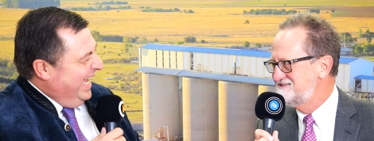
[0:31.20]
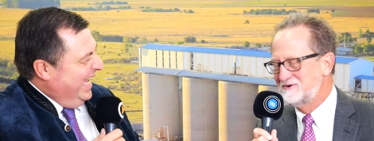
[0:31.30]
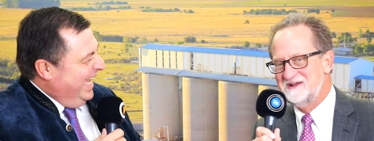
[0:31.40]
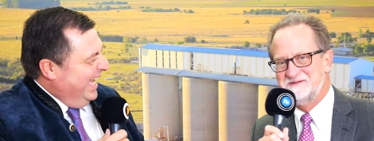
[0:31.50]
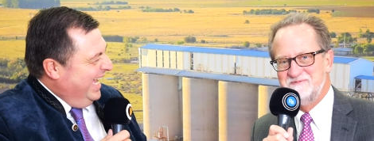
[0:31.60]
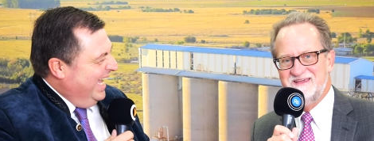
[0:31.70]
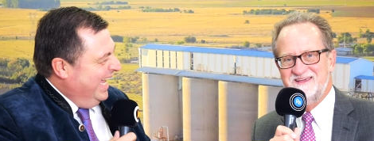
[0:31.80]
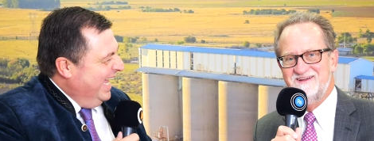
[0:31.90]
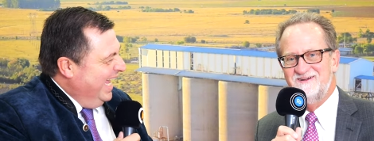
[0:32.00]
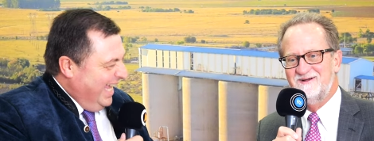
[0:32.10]
Speaker 1: It's great to be
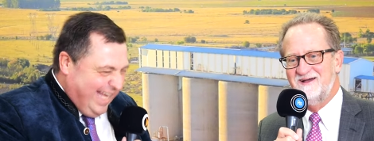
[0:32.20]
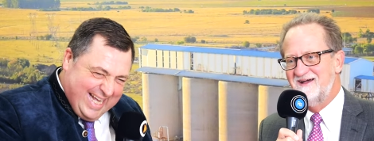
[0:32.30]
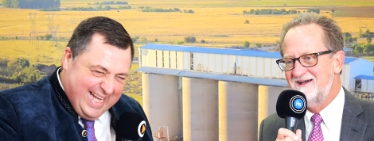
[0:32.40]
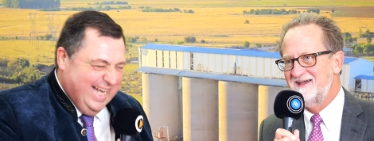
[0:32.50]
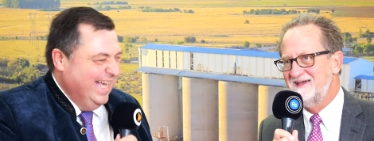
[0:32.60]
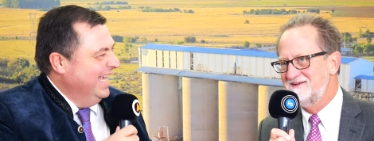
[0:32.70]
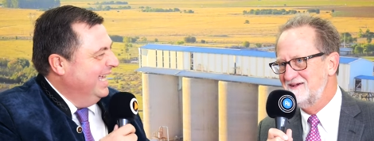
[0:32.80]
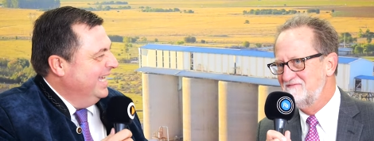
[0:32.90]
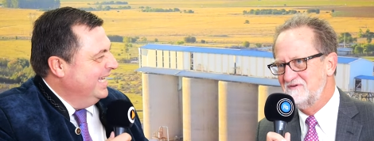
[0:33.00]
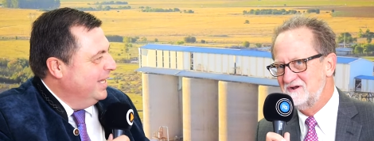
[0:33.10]
here and
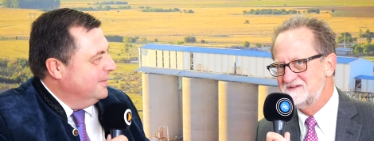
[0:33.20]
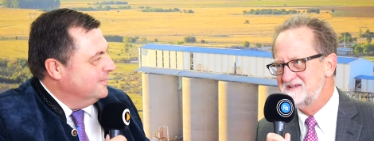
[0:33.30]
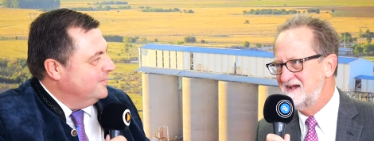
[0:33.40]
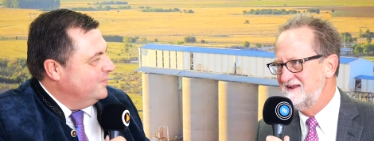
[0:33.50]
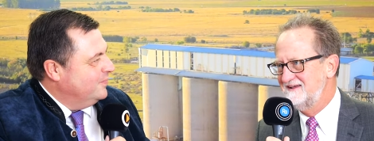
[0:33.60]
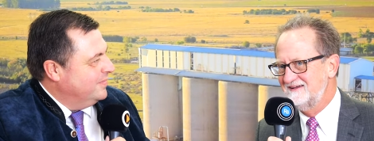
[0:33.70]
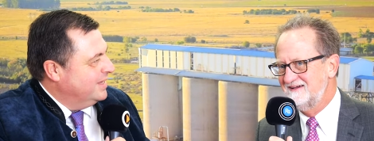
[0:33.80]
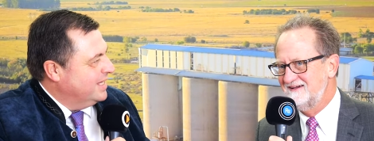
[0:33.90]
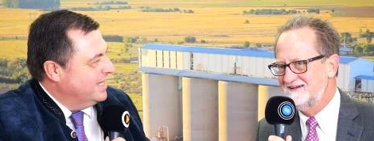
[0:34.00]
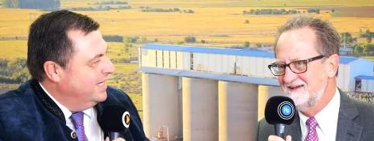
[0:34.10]
very exciting
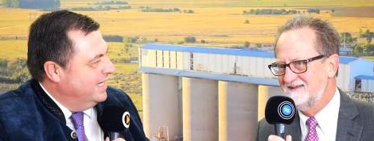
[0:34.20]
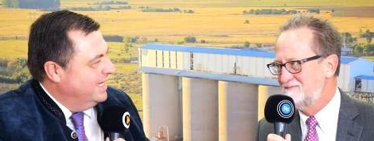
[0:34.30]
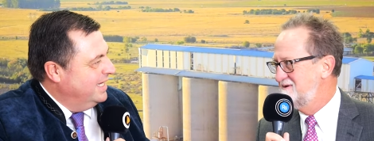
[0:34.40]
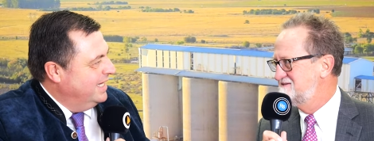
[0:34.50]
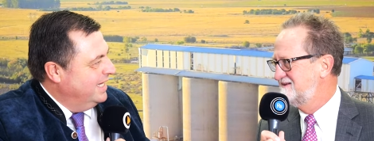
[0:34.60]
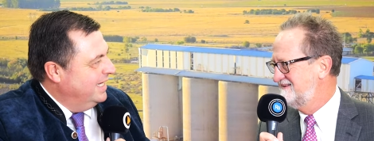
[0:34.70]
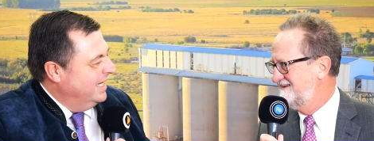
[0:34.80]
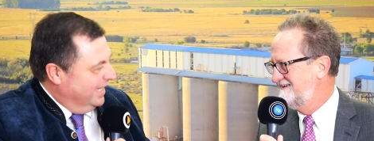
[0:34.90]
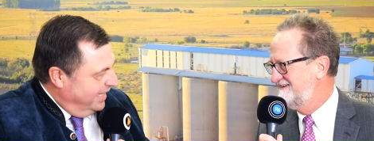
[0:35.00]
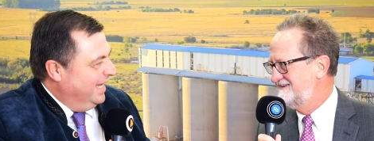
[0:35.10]
Edelmesse
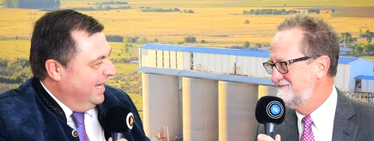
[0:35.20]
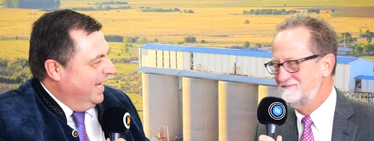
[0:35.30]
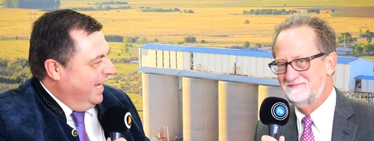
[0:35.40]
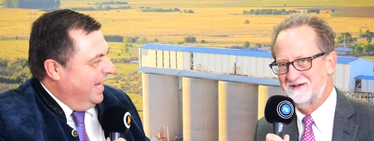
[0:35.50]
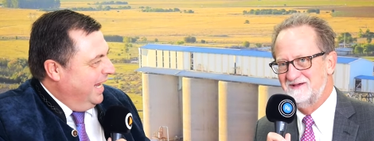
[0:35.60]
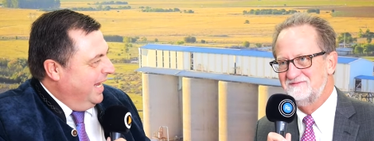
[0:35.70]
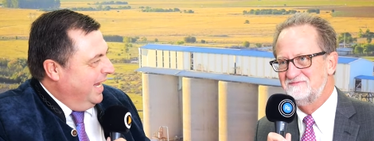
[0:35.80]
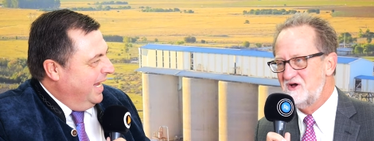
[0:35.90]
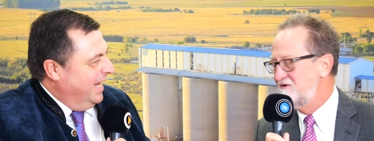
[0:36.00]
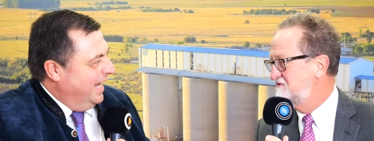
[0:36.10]

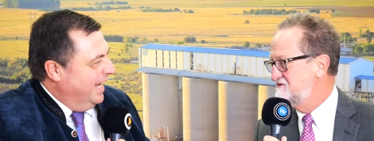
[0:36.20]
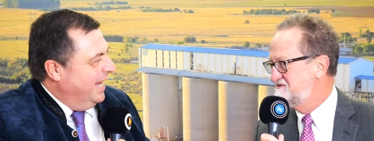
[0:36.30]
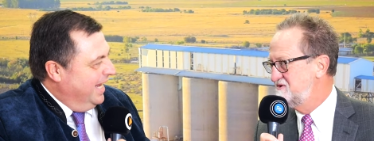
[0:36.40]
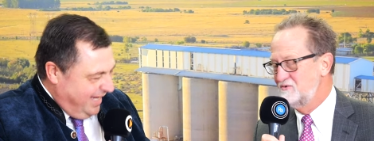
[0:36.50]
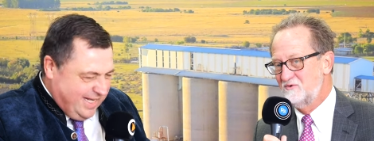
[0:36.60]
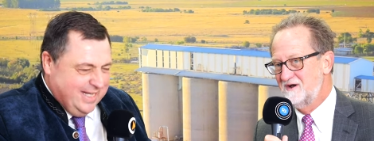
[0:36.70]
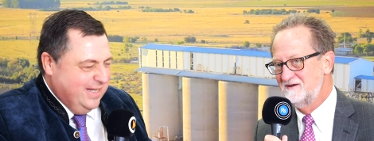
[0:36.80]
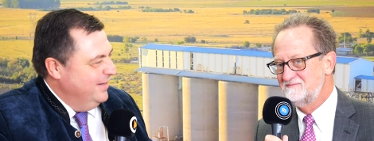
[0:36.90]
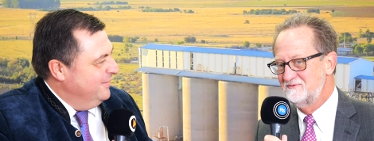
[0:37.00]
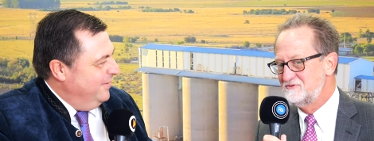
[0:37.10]
conference. So
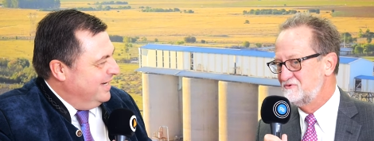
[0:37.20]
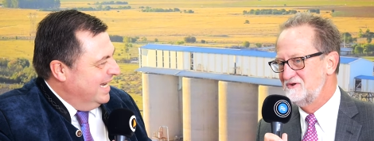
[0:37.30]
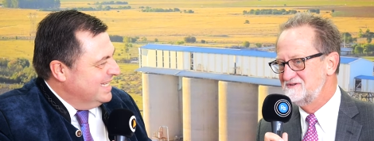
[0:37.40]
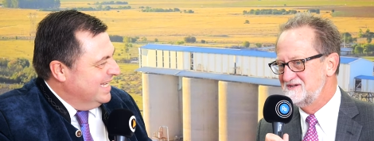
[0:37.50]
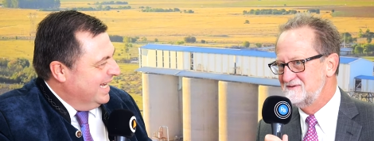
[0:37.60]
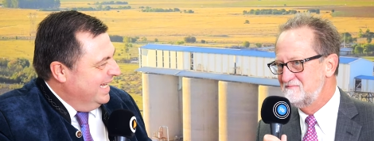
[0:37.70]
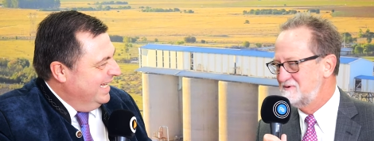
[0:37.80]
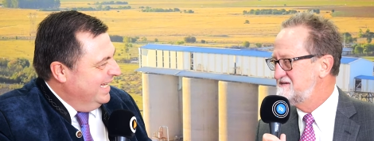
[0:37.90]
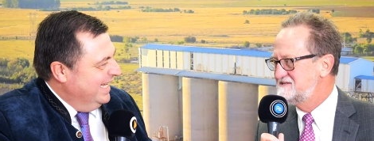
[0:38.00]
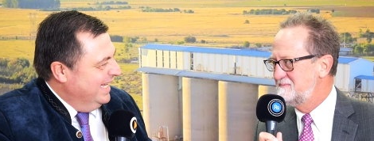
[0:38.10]
we're
Speaker 2: fantastic. Thrilled to
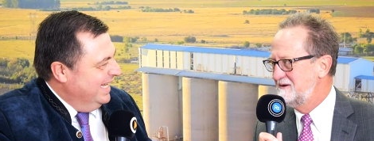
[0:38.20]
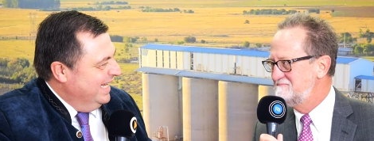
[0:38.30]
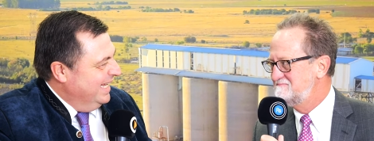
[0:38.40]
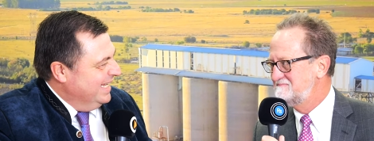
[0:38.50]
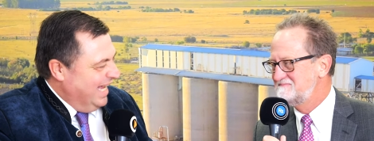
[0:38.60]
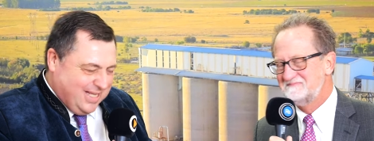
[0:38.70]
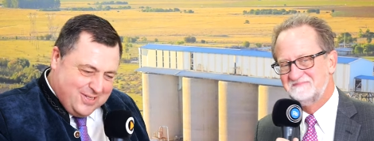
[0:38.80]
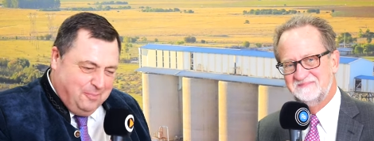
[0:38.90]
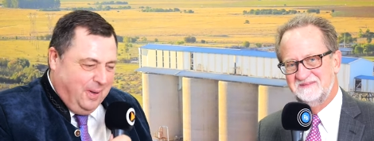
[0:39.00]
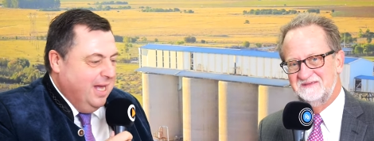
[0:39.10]
participate. Yeah,
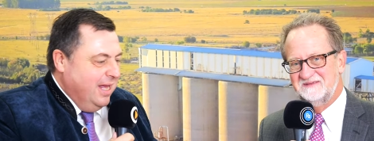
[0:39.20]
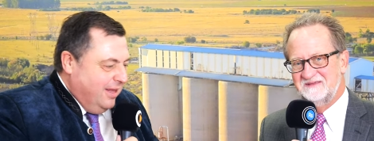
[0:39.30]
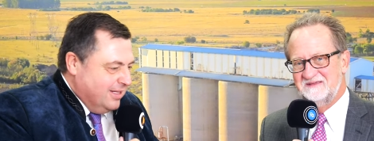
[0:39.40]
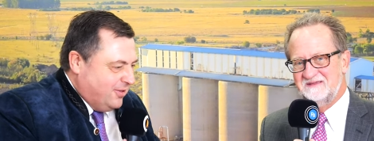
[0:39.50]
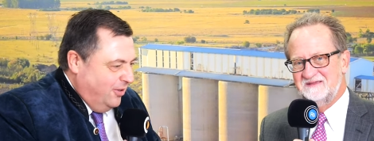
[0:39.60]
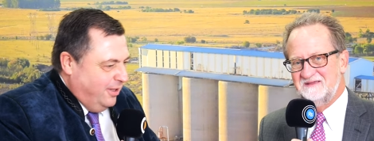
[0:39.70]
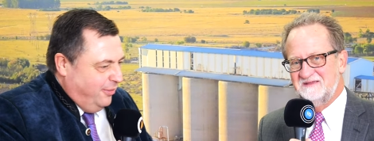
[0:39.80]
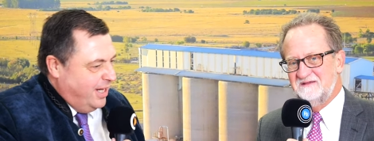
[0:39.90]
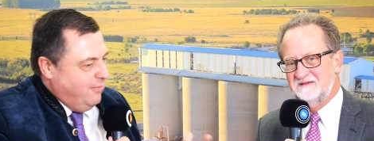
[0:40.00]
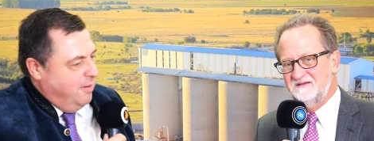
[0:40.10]
super. Scott,
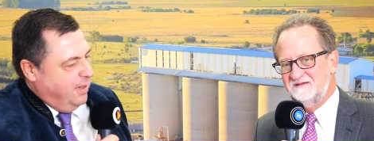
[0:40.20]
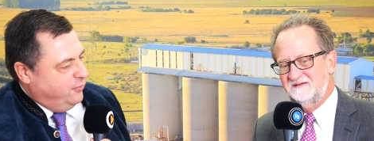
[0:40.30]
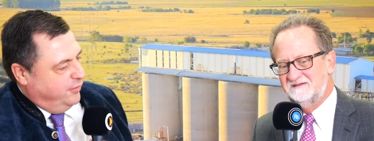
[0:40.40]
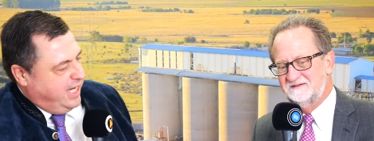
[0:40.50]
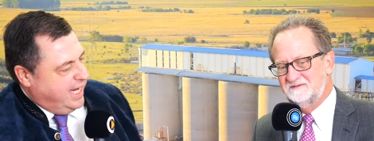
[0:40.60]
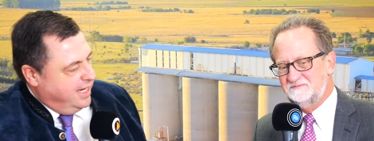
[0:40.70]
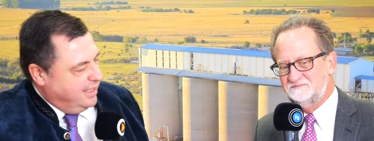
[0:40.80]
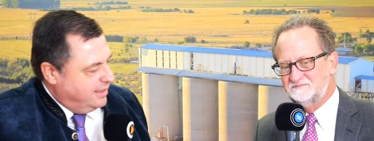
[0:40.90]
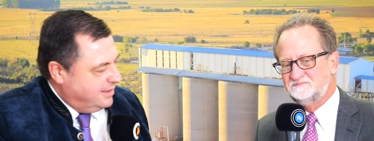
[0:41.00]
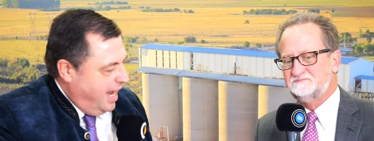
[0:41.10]
thank you very much for
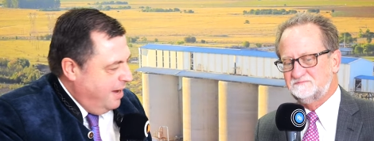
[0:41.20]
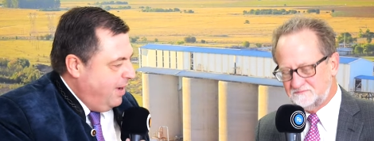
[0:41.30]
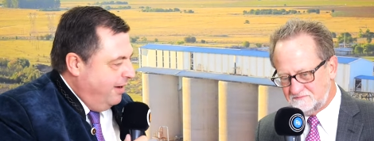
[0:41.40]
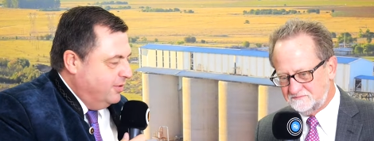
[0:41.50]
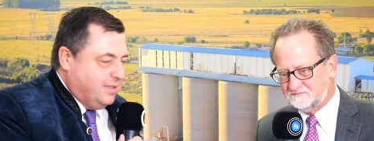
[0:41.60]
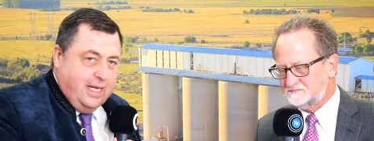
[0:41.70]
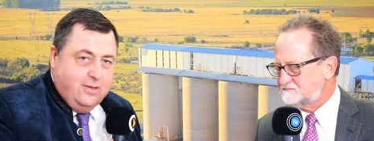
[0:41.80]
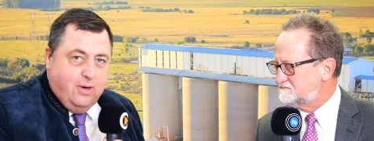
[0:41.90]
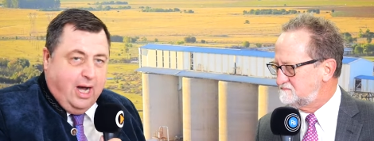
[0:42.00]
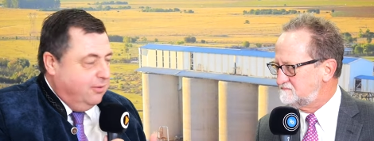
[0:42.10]
taking the time. I would say
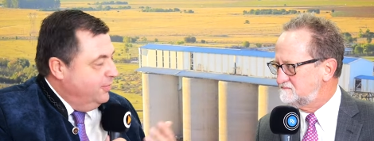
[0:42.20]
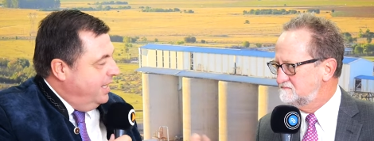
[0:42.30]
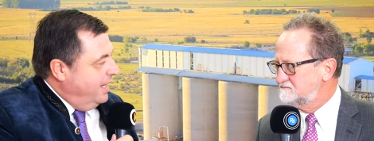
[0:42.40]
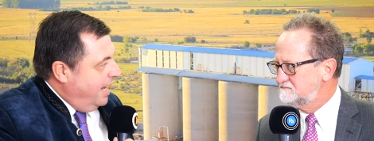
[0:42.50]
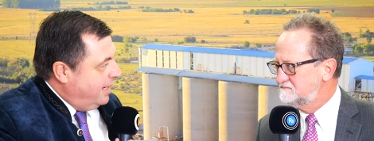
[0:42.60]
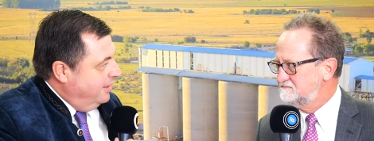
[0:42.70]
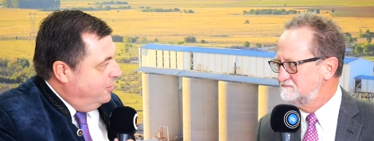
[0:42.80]
you are really like a